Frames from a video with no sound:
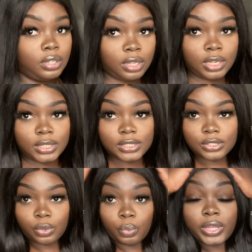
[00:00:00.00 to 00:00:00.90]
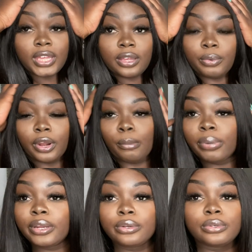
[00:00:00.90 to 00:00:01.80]
This is a wig with our
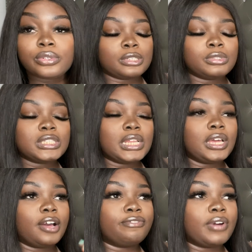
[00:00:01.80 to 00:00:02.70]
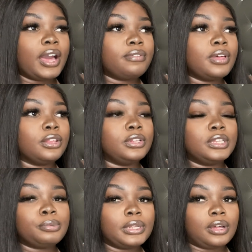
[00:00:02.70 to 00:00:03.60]
bundles. Someone's selling a $5
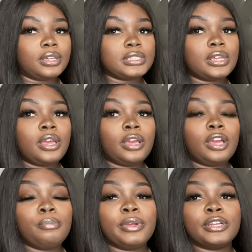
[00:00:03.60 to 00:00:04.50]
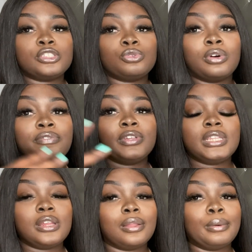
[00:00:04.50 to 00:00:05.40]
lip gloss compared to a
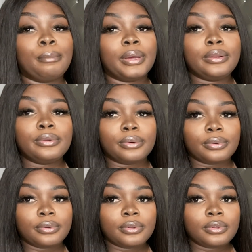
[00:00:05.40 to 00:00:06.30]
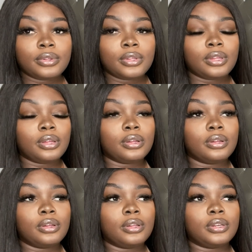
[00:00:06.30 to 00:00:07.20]
$50 bundle.
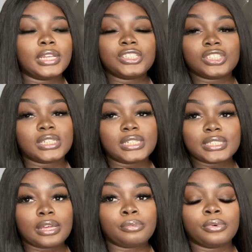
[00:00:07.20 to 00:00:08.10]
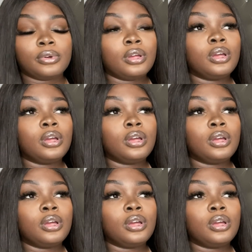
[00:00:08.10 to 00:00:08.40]
That's just an example.